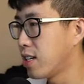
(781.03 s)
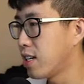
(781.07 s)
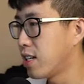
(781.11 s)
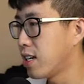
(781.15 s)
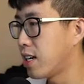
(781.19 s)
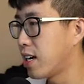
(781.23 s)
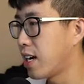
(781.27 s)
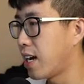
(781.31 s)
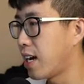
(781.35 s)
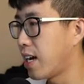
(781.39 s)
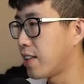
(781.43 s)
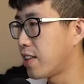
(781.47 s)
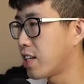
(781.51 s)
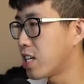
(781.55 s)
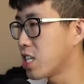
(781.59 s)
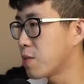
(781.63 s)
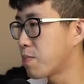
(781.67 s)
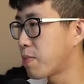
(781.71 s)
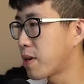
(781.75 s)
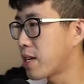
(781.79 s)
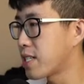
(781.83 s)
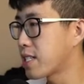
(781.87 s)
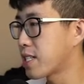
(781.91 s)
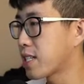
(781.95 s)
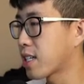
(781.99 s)
And this
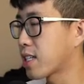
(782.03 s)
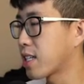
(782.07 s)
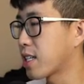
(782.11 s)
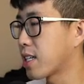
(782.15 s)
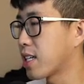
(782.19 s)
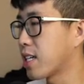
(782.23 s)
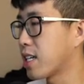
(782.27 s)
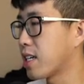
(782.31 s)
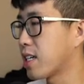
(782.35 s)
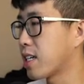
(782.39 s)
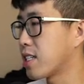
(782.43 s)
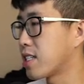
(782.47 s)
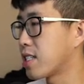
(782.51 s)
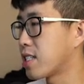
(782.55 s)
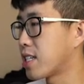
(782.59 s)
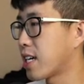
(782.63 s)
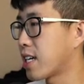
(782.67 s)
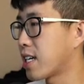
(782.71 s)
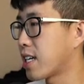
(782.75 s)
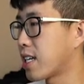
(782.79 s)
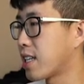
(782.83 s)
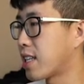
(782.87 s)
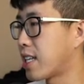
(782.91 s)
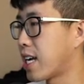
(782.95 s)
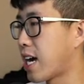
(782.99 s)
basically
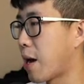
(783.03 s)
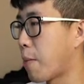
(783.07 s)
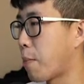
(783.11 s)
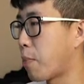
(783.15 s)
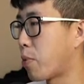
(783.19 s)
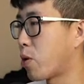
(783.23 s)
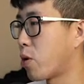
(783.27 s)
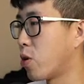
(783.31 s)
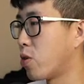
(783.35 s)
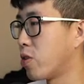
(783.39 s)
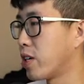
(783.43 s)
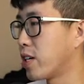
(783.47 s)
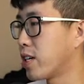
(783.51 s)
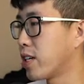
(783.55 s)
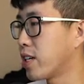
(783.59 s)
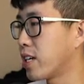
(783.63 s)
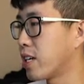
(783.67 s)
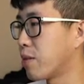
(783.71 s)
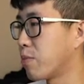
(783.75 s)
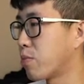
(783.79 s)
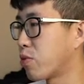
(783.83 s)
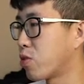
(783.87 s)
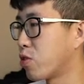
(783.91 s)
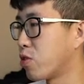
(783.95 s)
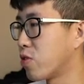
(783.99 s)
stated that proning
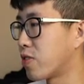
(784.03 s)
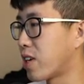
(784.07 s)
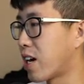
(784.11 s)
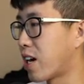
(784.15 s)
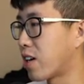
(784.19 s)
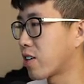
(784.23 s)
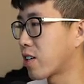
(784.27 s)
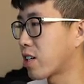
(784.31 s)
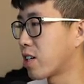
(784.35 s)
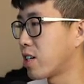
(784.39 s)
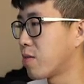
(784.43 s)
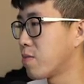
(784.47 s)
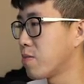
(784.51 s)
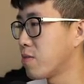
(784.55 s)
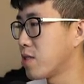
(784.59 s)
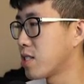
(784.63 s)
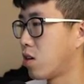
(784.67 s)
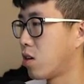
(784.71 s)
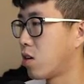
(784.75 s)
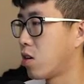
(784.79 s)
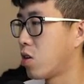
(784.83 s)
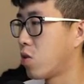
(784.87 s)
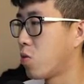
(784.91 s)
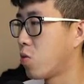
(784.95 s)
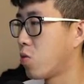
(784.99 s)
improved
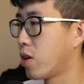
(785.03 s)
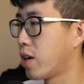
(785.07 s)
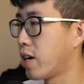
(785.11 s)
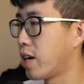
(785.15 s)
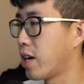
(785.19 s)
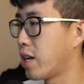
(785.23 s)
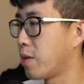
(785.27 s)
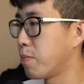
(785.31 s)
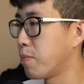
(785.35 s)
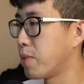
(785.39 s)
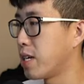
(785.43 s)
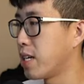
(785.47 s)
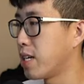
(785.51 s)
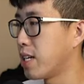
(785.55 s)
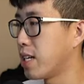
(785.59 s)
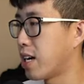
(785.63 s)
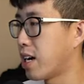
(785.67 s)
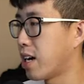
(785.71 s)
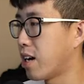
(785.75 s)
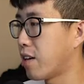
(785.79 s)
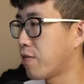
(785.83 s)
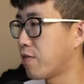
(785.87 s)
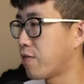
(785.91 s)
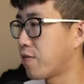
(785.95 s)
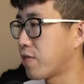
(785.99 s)
outcomes when P to
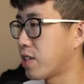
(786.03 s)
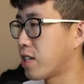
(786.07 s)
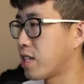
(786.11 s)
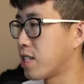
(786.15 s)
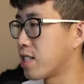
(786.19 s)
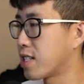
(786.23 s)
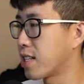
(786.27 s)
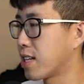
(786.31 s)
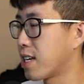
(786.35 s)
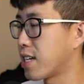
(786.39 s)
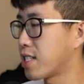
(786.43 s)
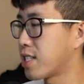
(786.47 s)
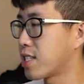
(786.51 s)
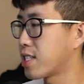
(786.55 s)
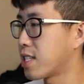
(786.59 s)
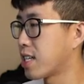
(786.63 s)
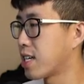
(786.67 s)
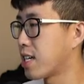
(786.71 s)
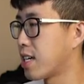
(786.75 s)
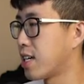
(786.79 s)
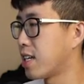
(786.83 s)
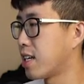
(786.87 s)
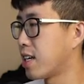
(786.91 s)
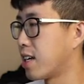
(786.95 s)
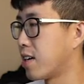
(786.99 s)
F is less
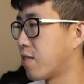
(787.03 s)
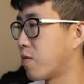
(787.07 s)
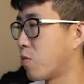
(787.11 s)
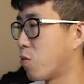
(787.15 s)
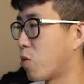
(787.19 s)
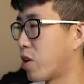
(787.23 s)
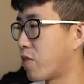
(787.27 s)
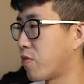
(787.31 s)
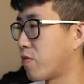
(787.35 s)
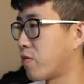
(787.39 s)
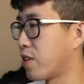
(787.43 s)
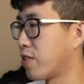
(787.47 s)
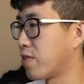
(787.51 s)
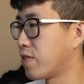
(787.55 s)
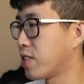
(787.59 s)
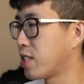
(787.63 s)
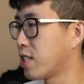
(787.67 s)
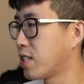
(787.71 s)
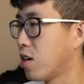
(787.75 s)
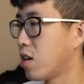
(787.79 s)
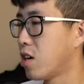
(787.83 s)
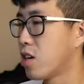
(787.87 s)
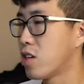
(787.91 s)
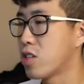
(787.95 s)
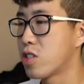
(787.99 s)
than
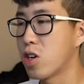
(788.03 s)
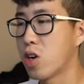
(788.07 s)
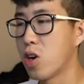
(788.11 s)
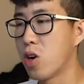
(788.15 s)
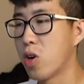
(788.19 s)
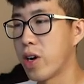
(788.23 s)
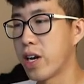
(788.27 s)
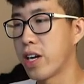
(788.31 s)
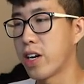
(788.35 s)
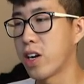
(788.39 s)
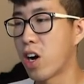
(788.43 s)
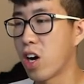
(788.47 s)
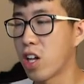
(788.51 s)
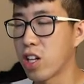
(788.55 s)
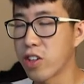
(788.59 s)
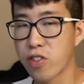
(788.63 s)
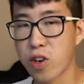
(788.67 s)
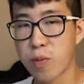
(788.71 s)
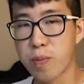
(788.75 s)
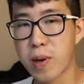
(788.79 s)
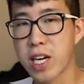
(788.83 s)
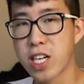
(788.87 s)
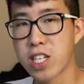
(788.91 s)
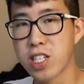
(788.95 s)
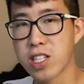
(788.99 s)
150. So in all of your
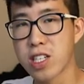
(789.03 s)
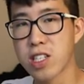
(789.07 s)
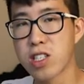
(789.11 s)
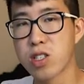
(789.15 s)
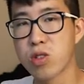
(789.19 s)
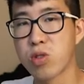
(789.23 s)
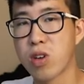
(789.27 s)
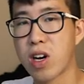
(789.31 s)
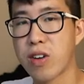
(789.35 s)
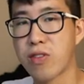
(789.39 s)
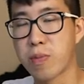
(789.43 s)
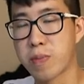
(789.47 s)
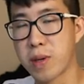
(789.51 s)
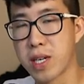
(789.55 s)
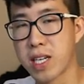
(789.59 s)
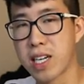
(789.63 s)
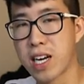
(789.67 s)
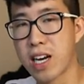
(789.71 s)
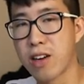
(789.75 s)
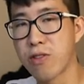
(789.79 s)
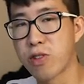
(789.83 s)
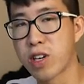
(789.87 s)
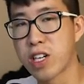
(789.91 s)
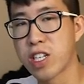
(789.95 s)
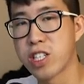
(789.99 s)
patients who have a P to
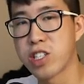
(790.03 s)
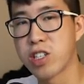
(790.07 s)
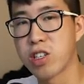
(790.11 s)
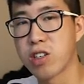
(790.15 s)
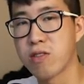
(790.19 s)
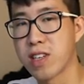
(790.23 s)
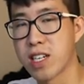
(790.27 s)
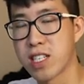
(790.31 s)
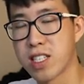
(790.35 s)
F ratio of less than